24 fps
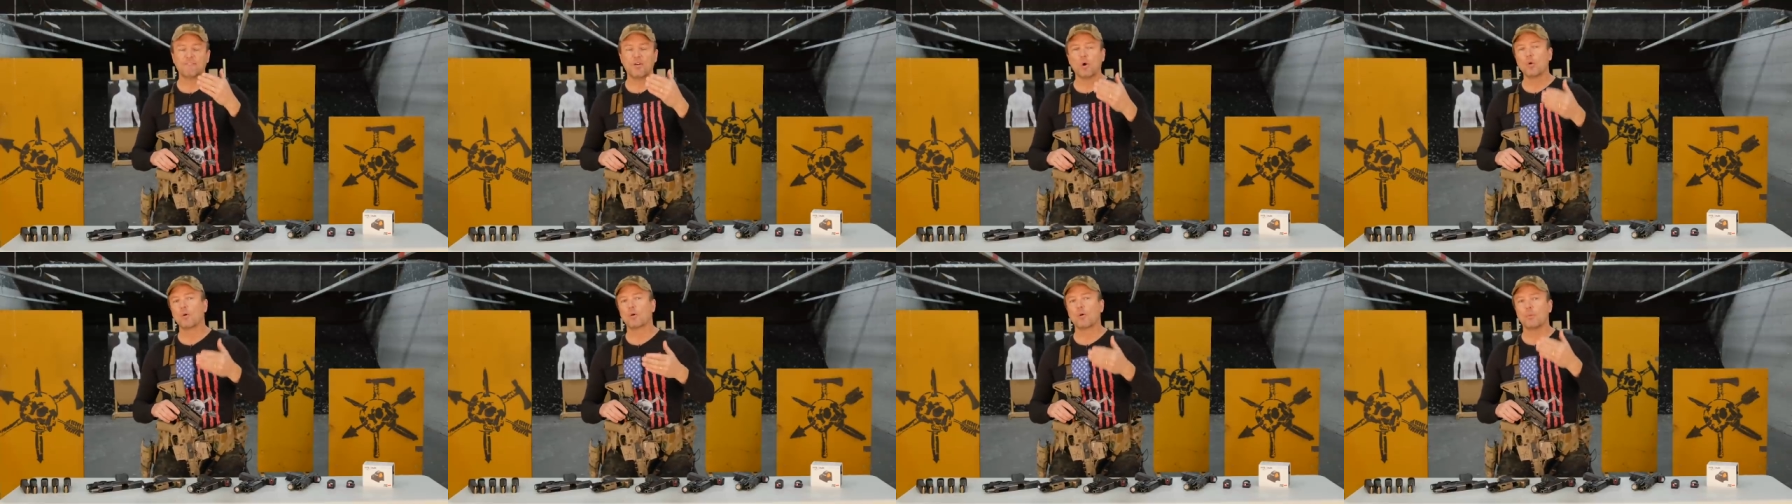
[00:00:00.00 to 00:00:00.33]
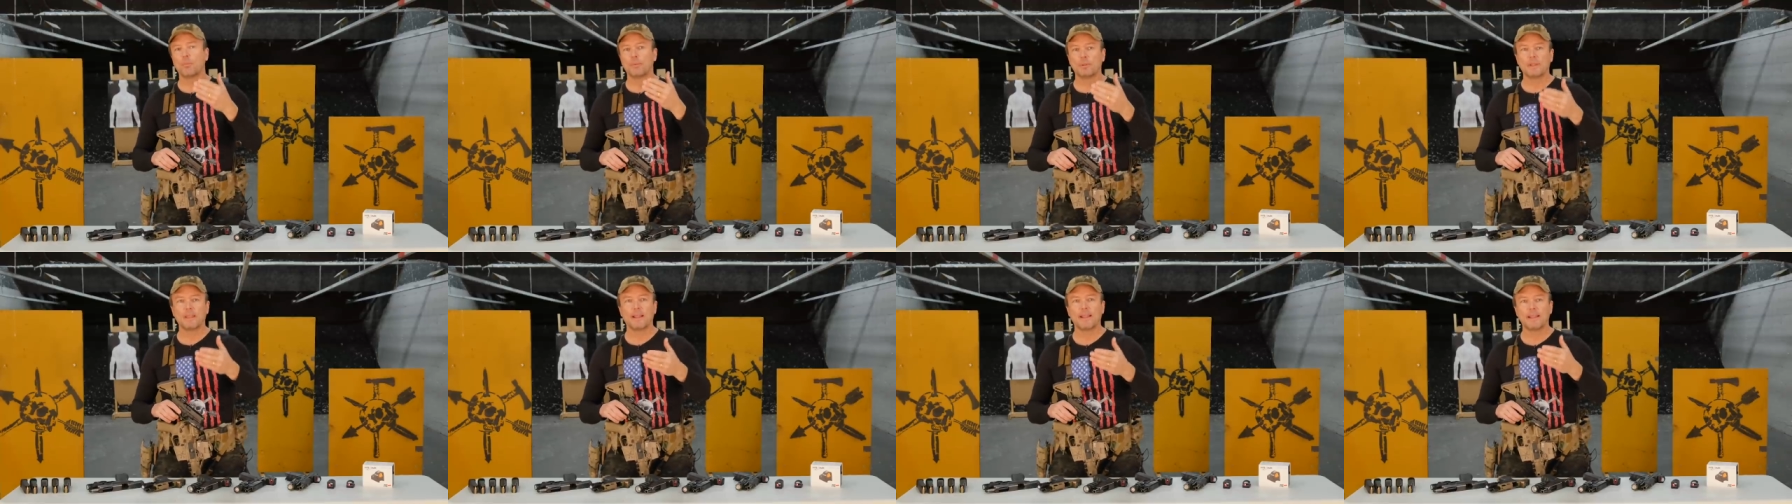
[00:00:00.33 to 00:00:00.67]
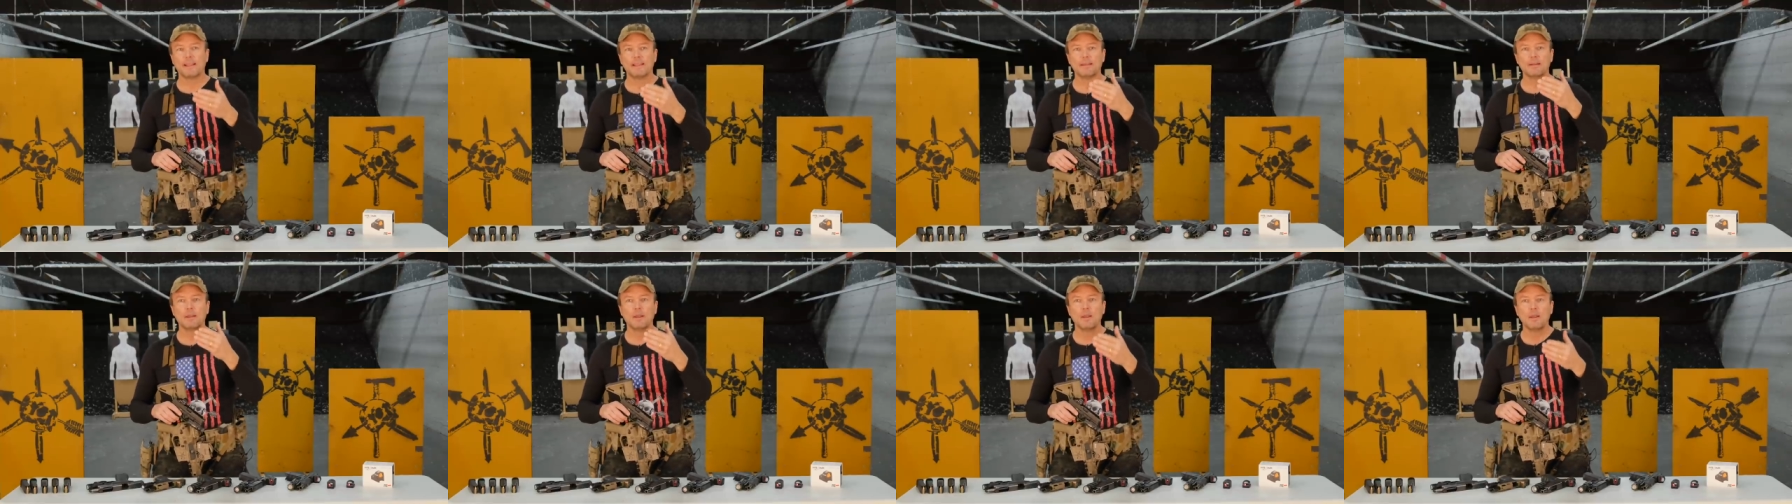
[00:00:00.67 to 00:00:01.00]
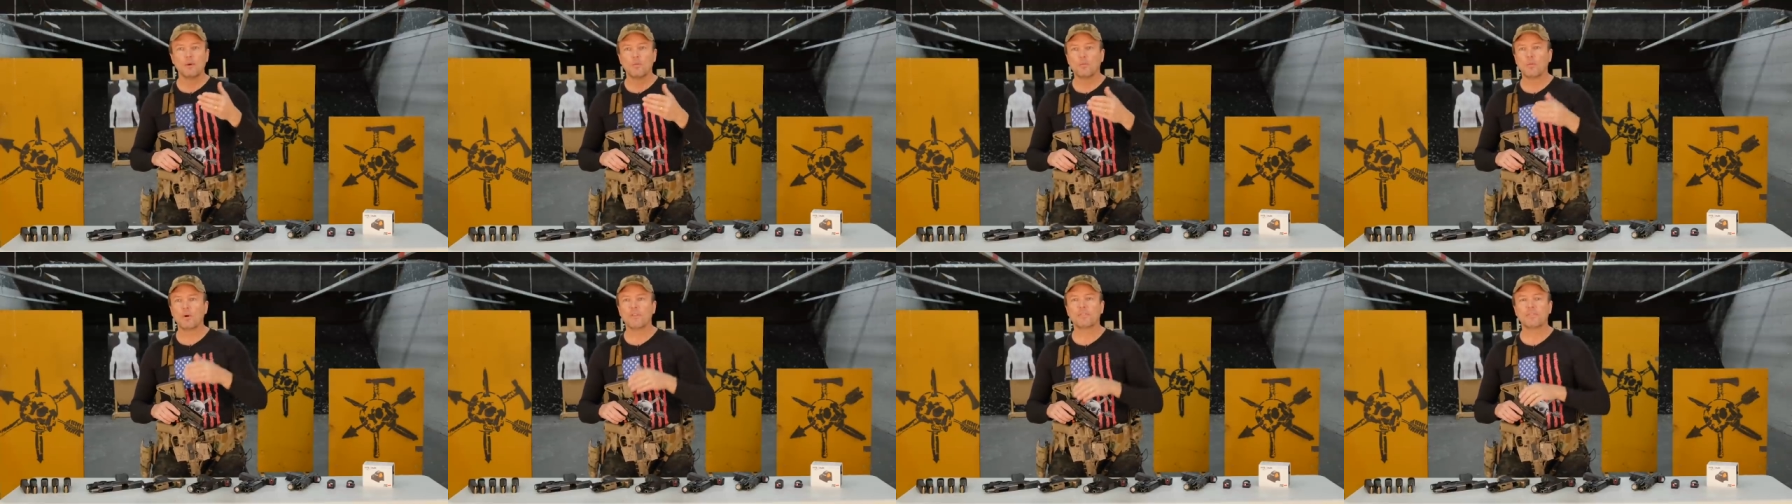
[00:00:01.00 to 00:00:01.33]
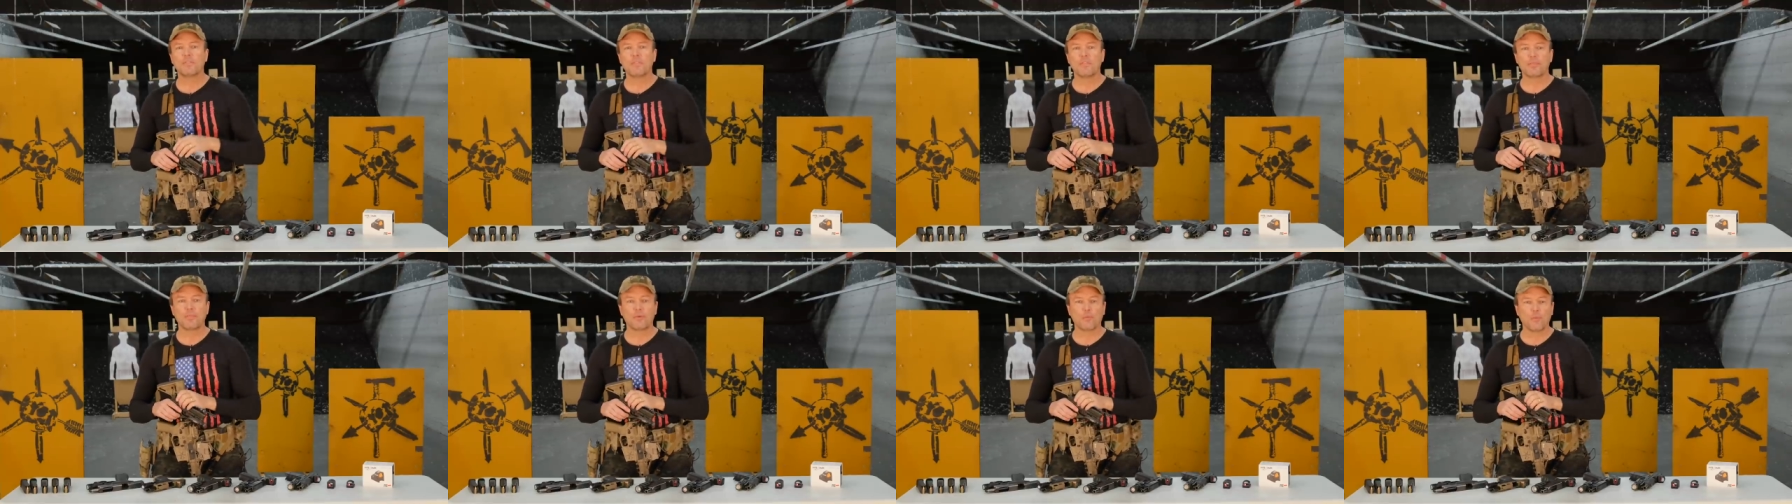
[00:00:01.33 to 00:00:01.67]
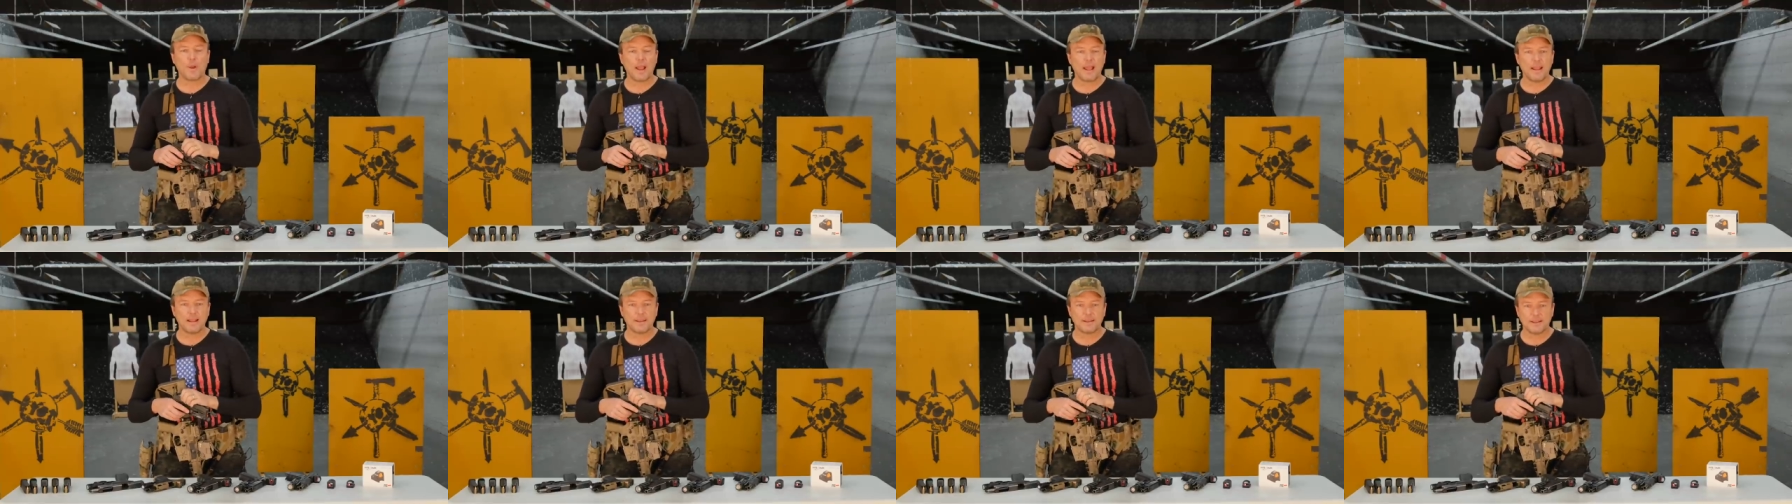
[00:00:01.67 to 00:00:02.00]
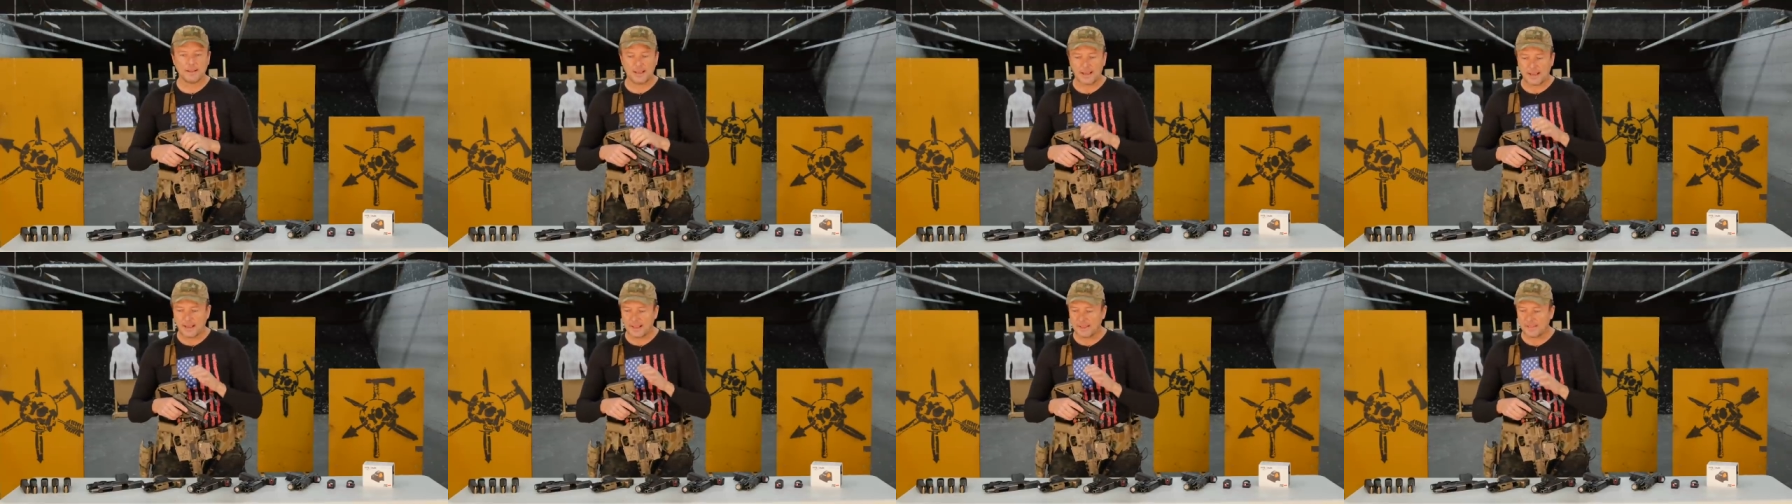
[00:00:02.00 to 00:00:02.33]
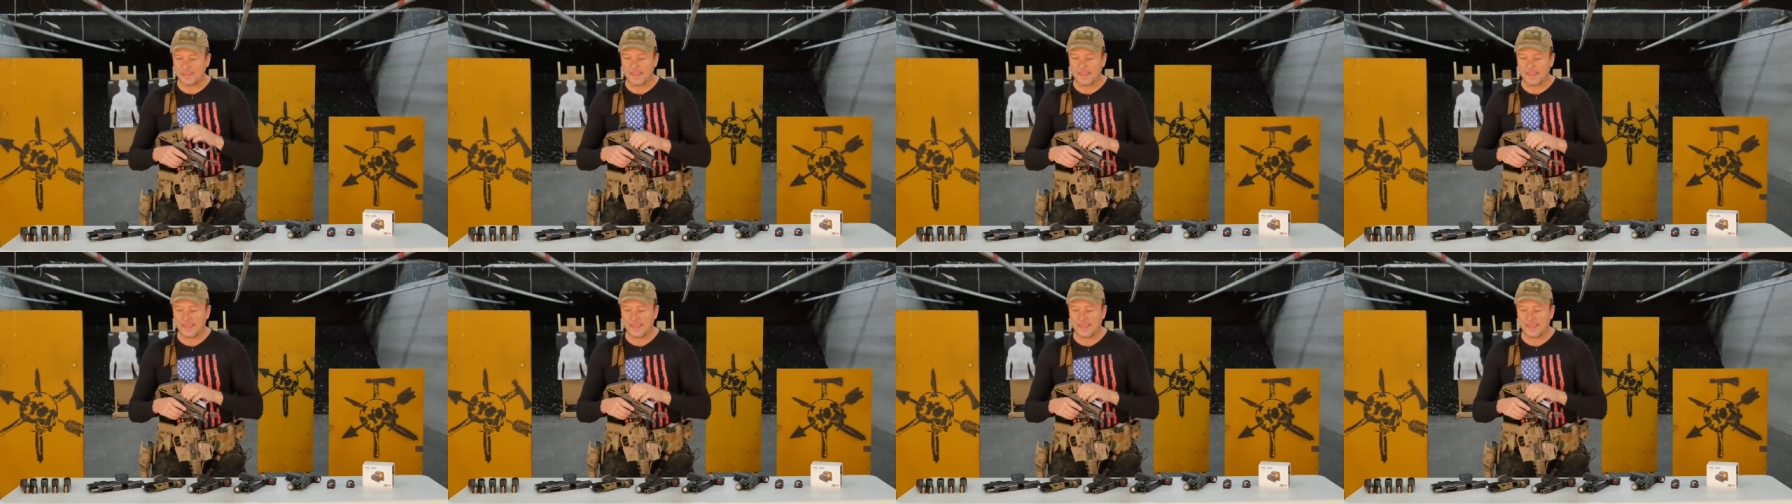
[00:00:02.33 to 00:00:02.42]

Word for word: focal plane with the threat, uh,